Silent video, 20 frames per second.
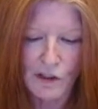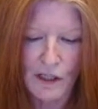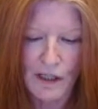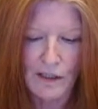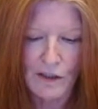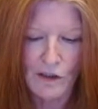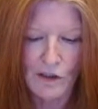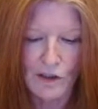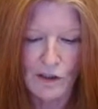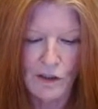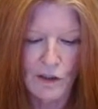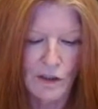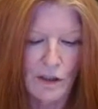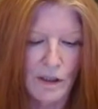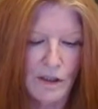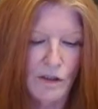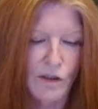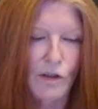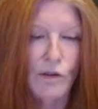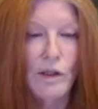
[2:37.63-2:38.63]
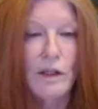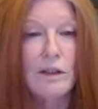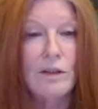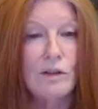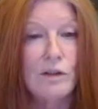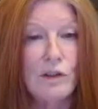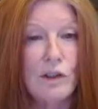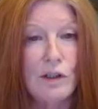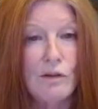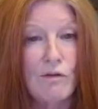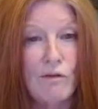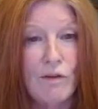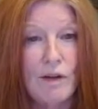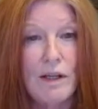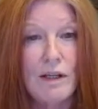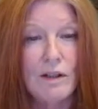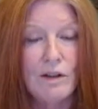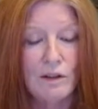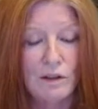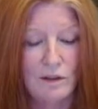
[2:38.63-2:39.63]
changes in your energy
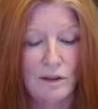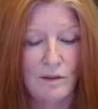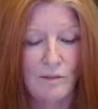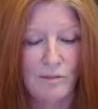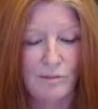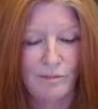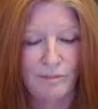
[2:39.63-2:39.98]
field.